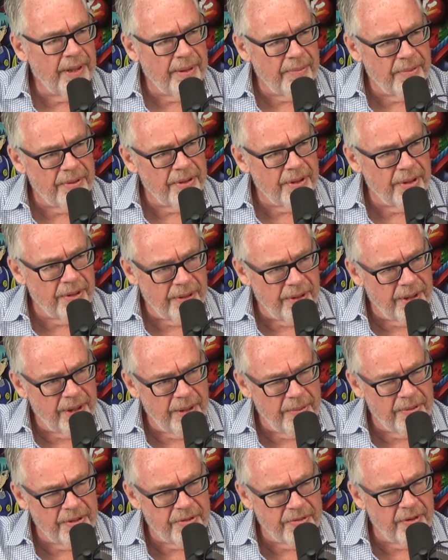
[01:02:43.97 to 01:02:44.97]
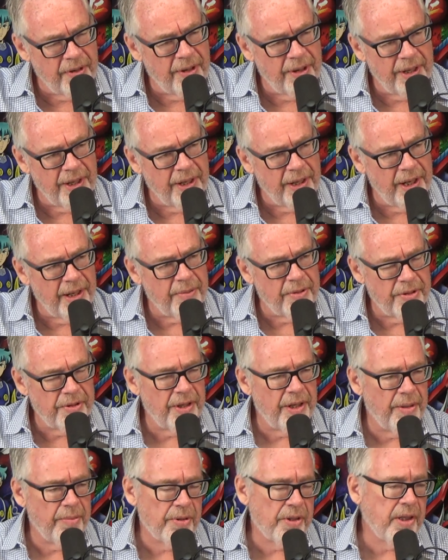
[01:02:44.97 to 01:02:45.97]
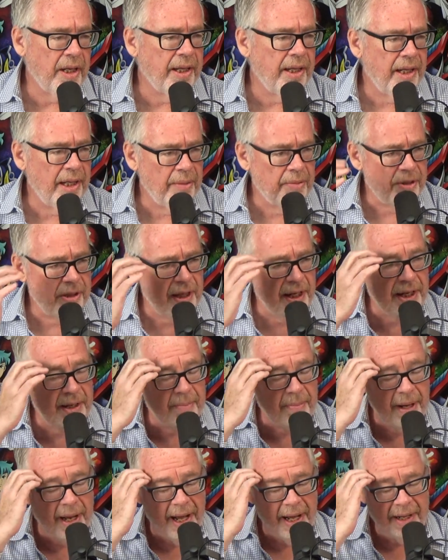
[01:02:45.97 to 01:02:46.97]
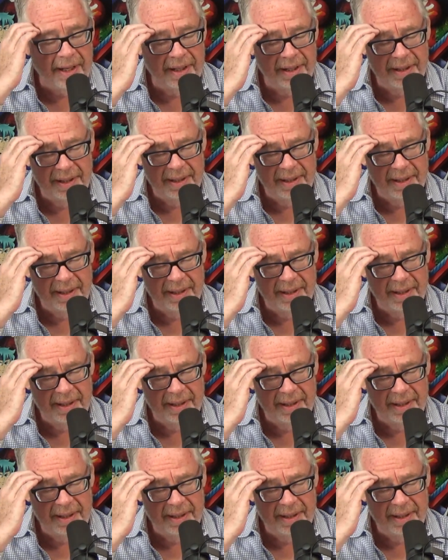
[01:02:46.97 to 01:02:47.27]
He's not over the top. I couldn't. He was laid back. You